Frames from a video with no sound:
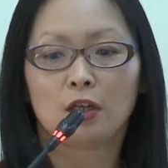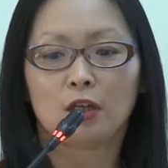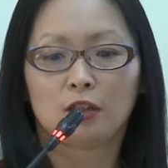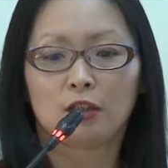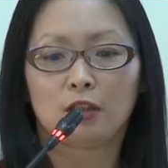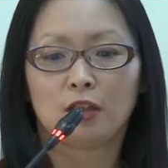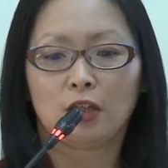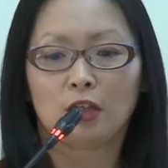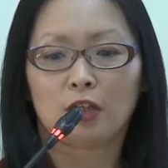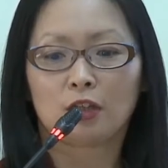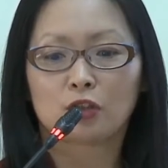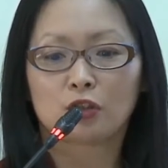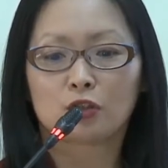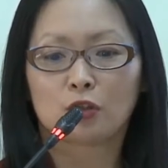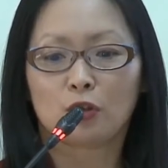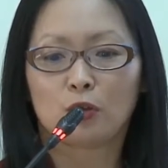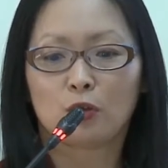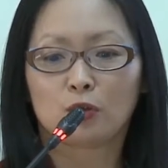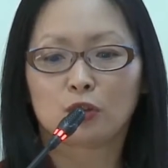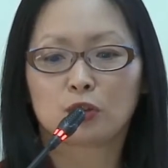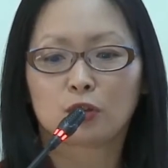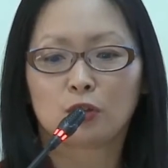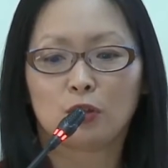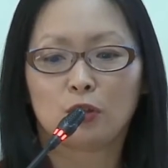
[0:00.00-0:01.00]
There's
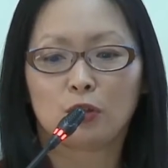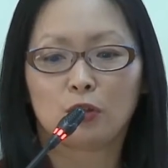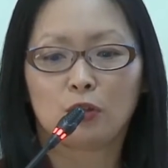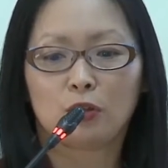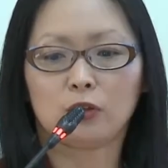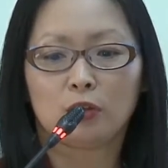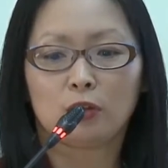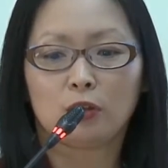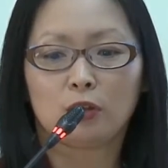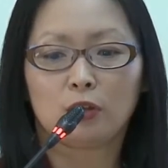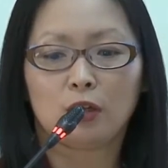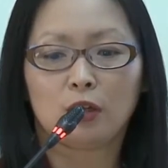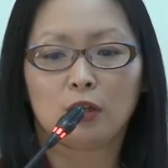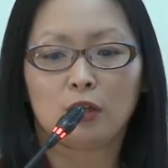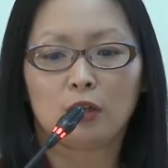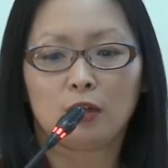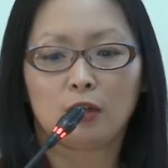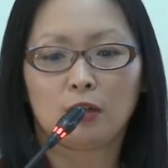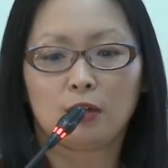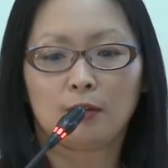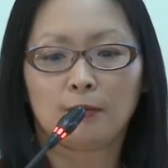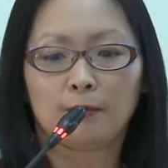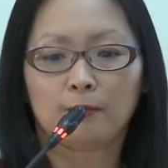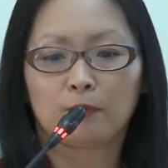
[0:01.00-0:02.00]
also
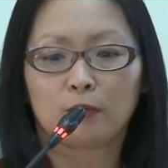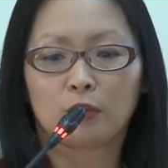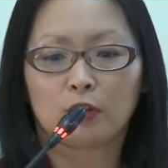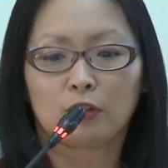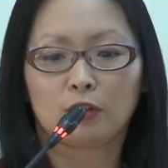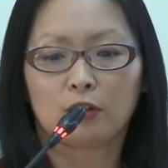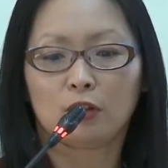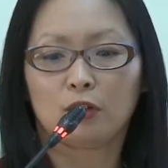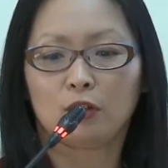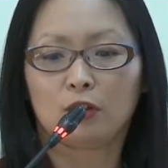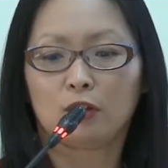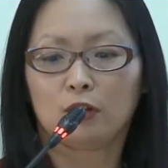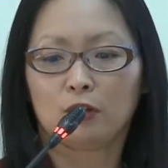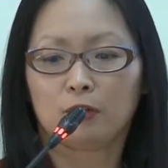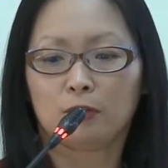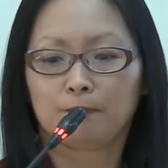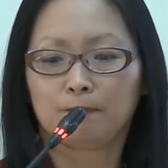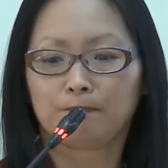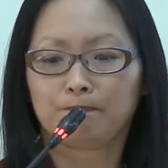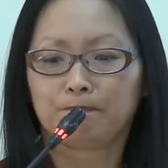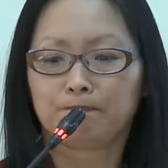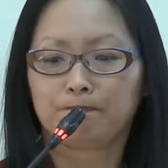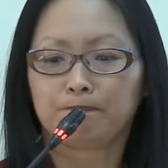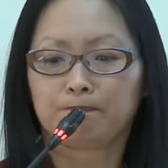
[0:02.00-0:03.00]

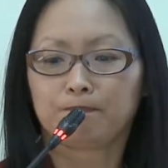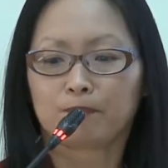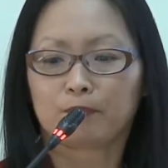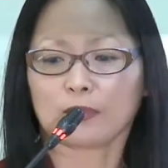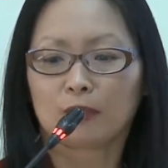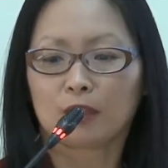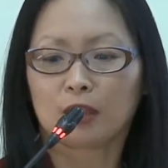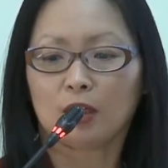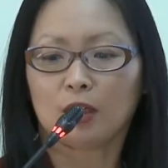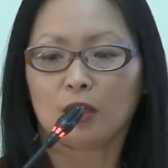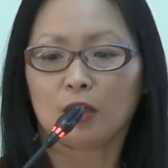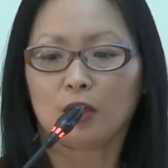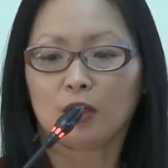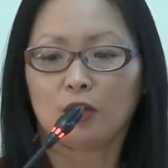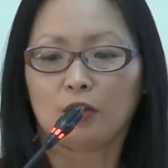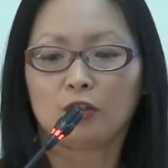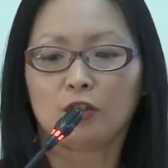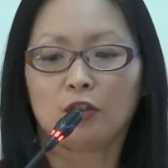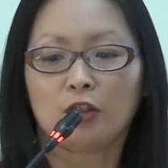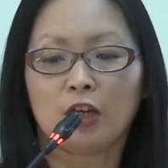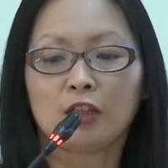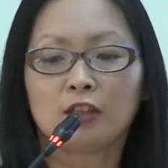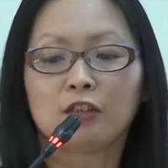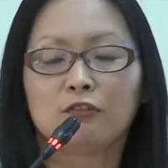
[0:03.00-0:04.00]

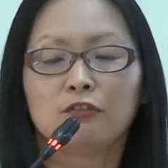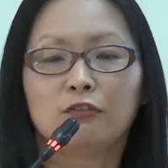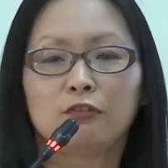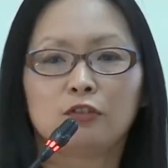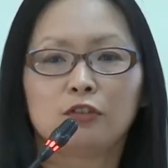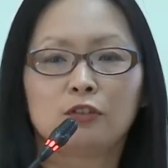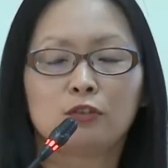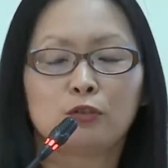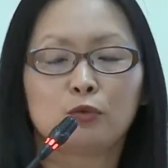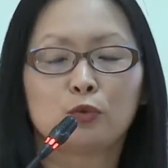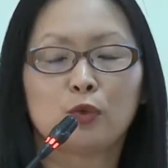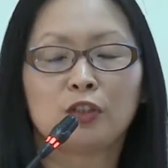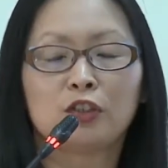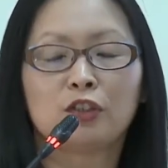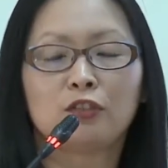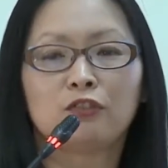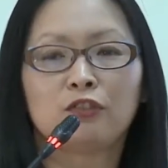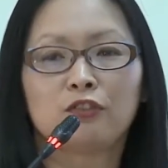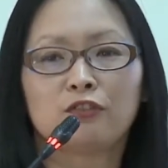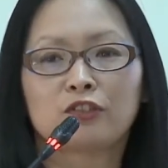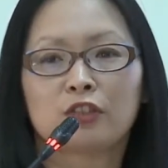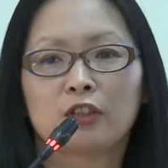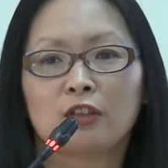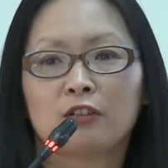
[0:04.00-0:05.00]
the
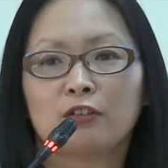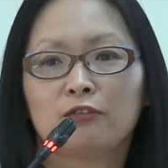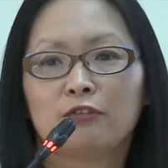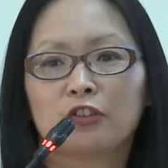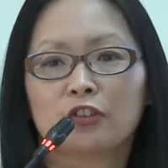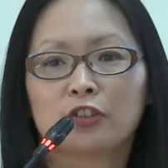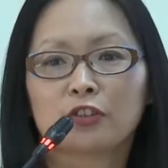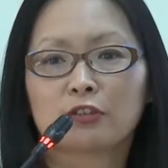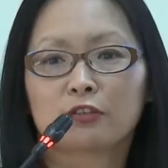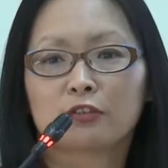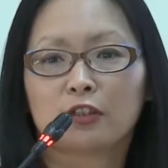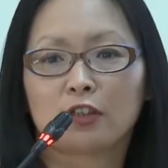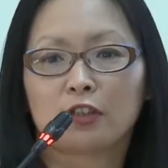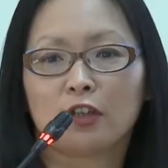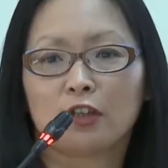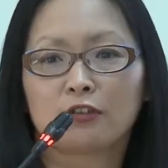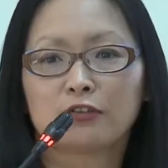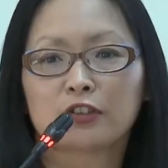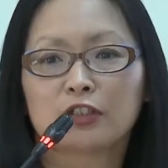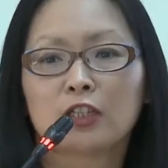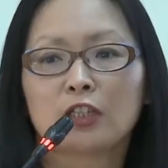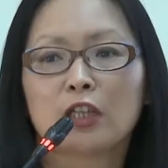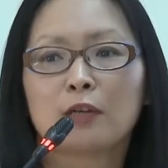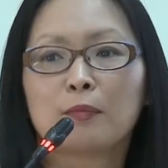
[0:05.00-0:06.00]
25th anniversary
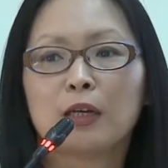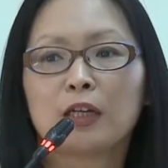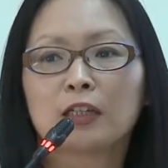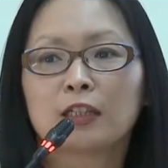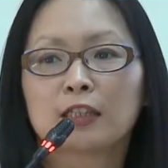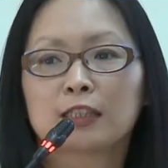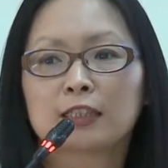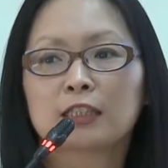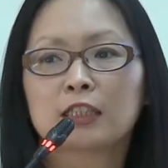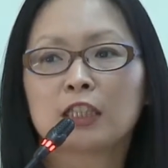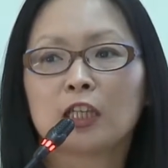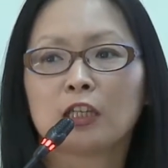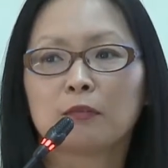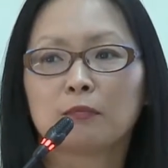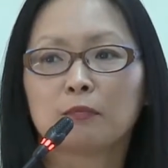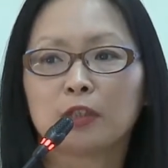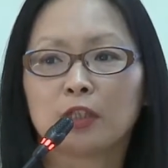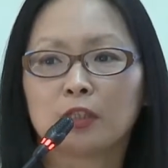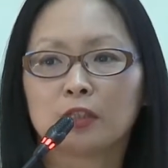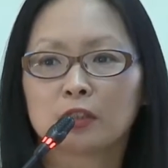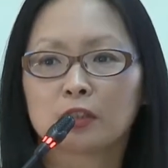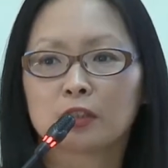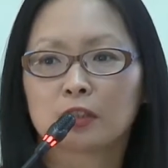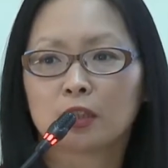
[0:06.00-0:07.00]
of Salamanca
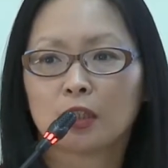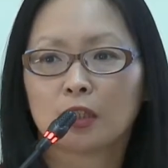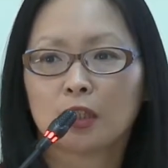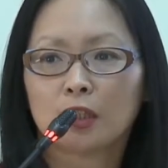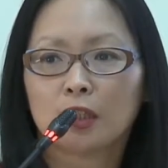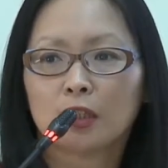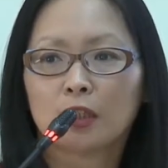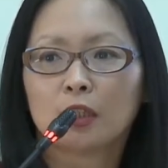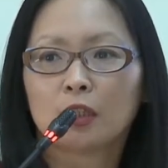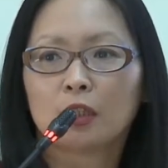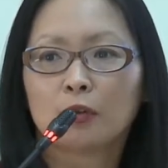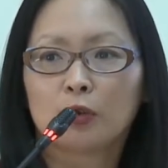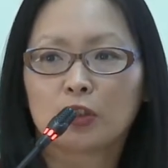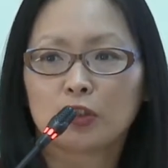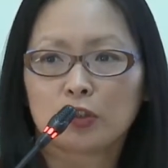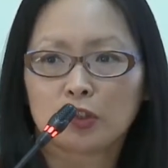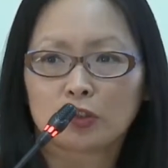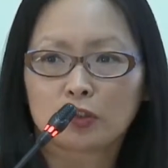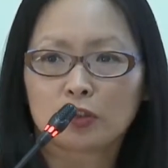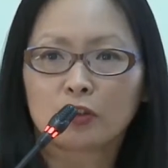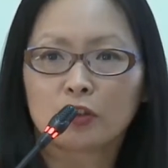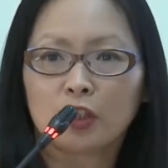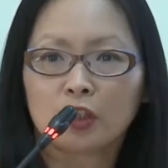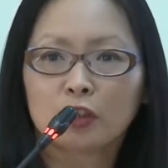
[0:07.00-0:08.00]
Statement, which
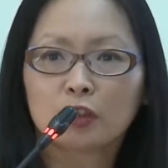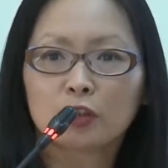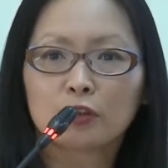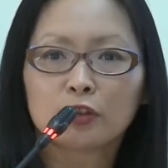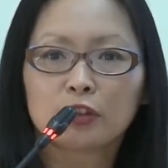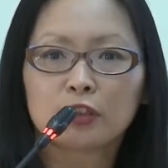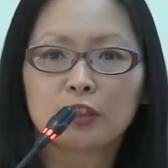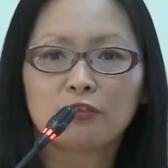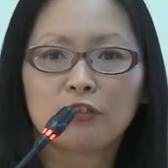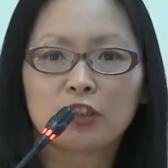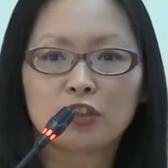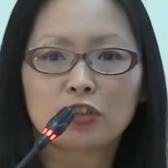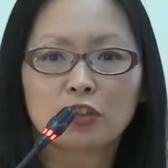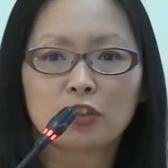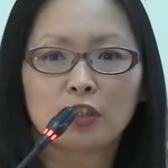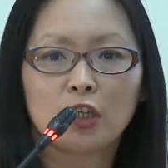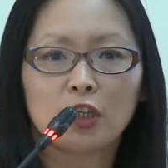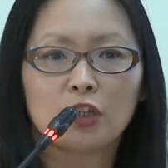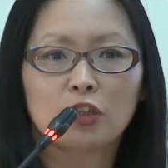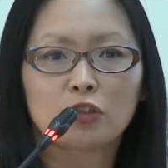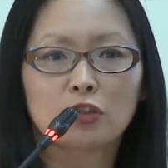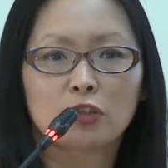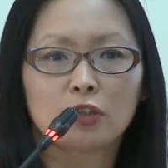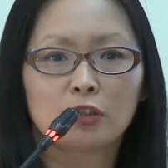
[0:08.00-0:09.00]
is on inclusive
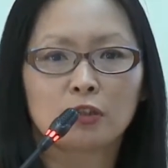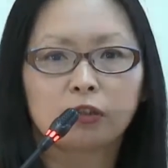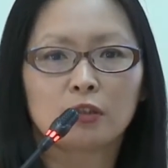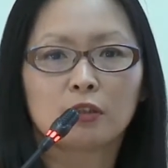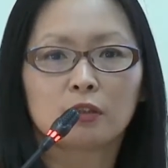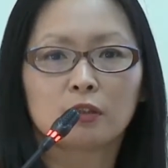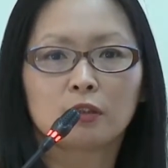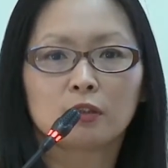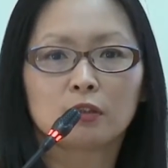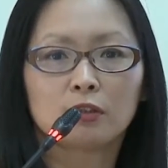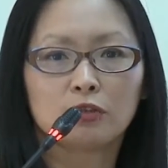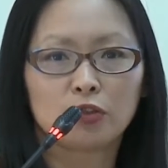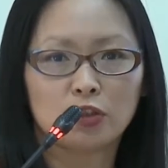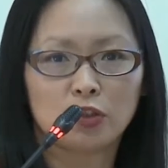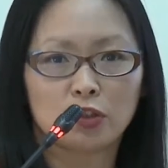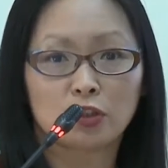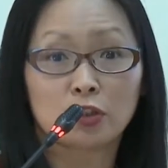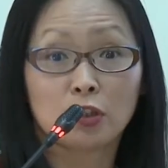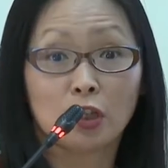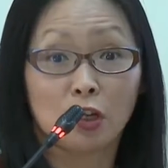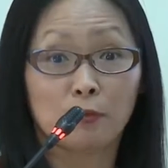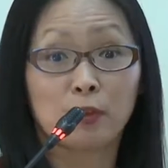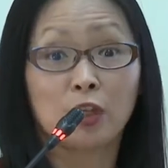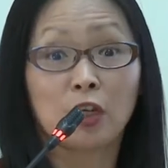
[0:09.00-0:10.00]
education, which
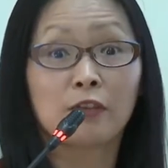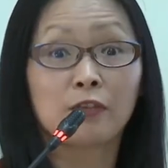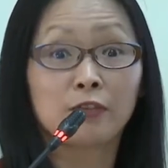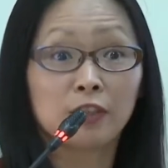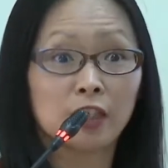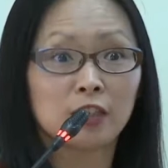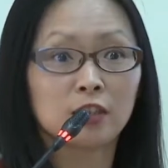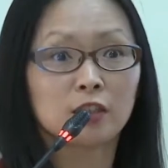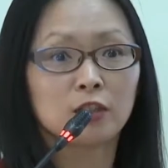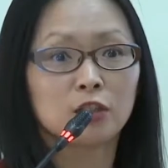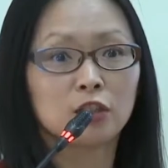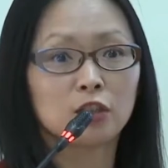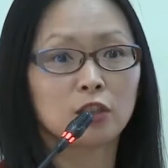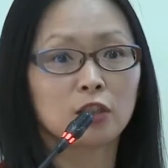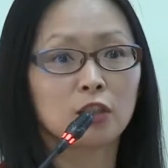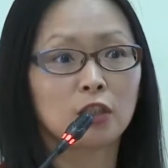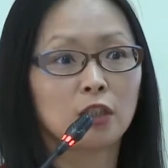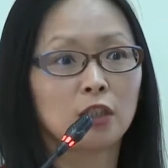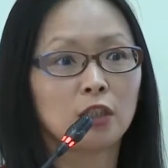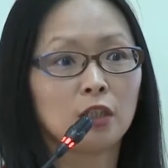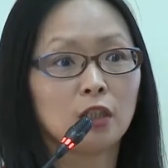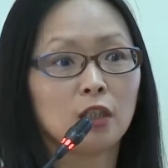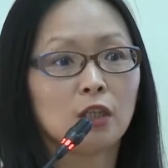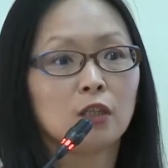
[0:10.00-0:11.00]
is coming up next
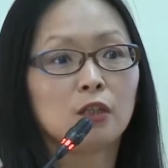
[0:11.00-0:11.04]
year.